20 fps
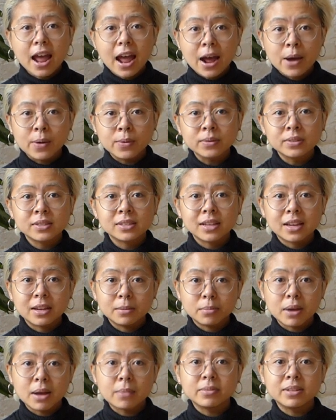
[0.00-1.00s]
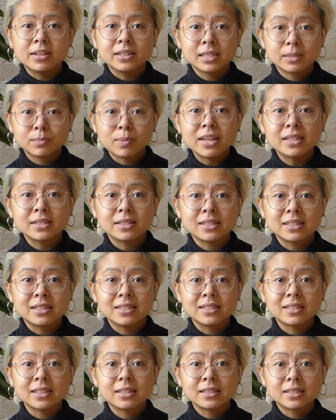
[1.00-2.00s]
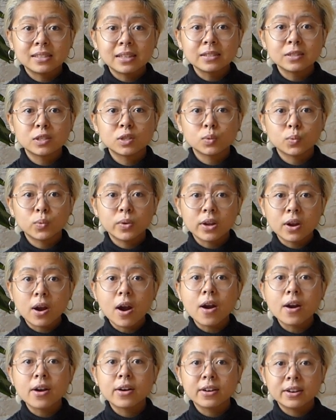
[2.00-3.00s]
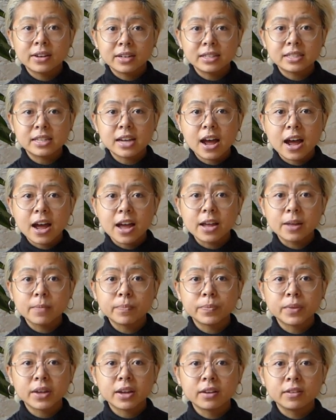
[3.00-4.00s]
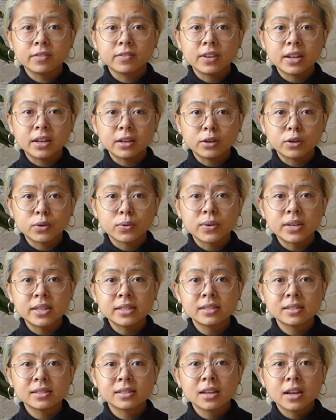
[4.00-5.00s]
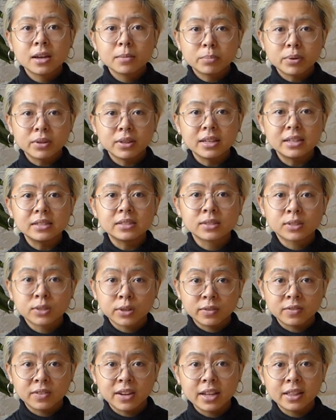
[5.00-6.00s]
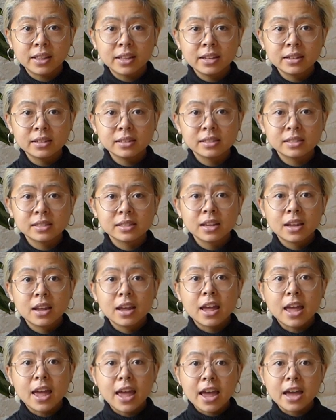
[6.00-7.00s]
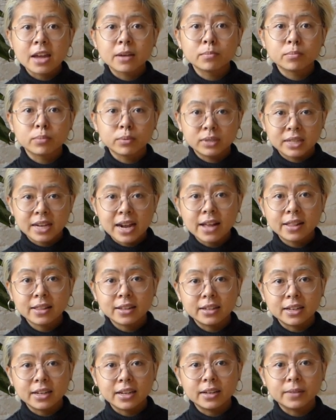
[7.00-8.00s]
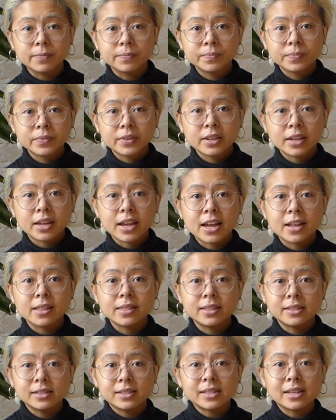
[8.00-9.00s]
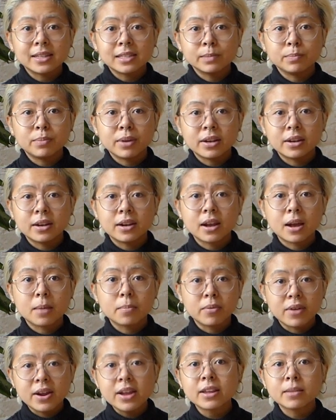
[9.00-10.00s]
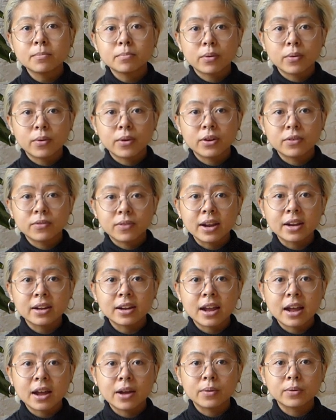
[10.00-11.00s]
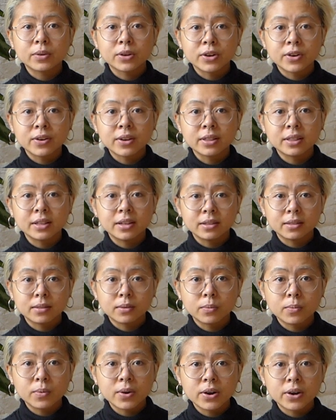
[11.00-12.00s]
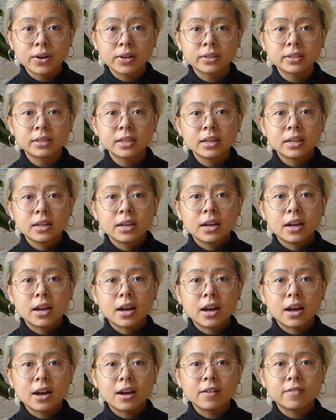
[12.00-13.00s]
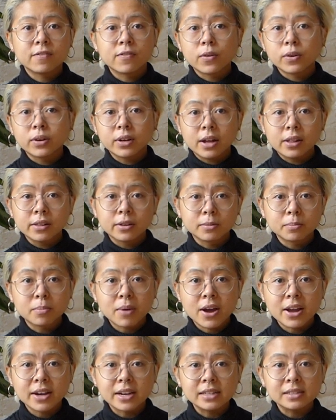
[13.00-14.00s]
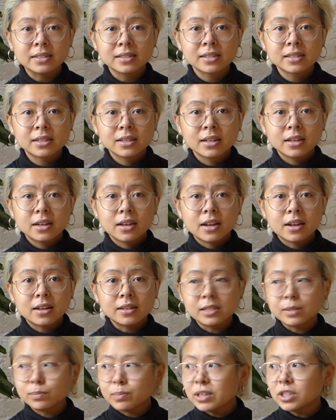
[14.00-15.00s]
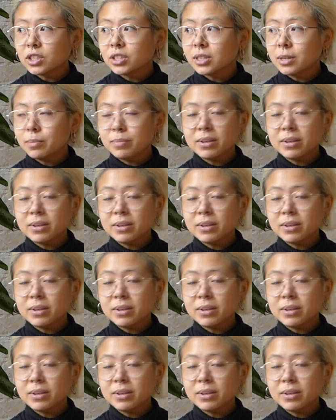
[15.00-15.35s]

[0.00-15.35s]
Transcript: out in public spaces since we are in a time of increased police surveillance and brutality. And this has been a breaking point right now, currently in the world, uh, for colored bodies, especially